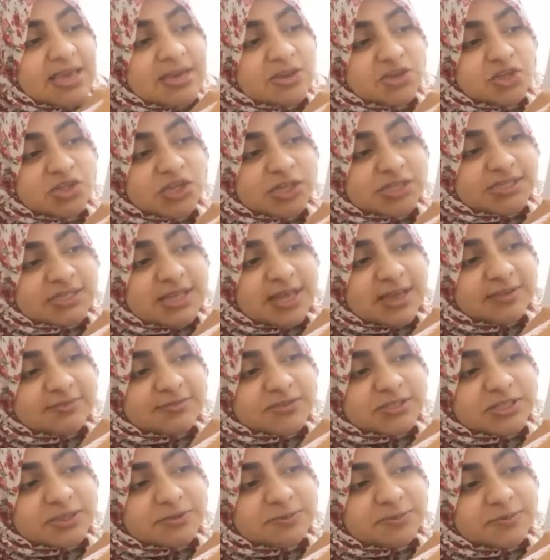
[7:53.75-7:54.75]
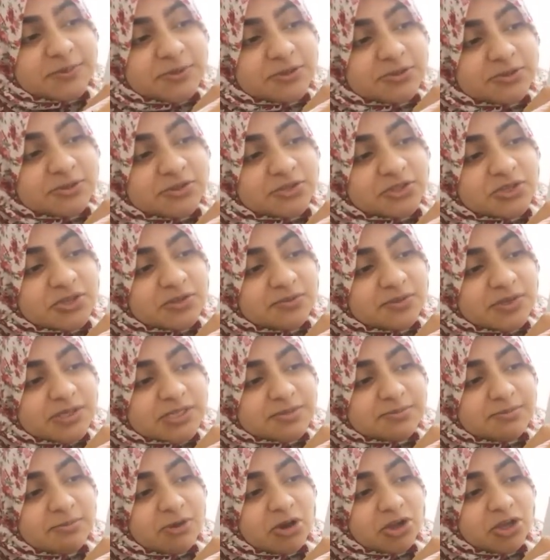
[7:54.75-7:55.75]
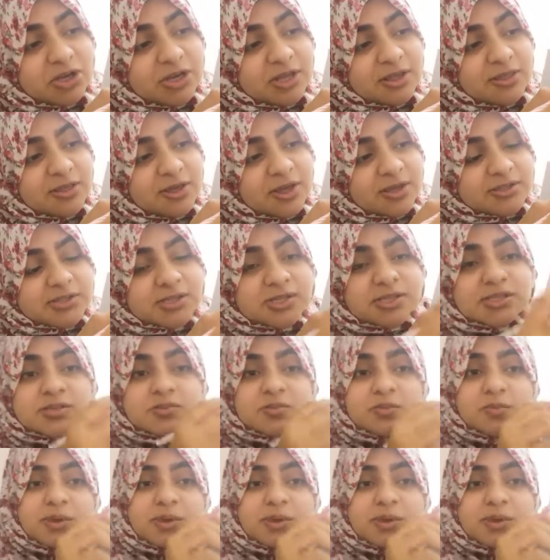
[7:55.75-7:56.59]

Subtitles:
you just have to put the smiley that is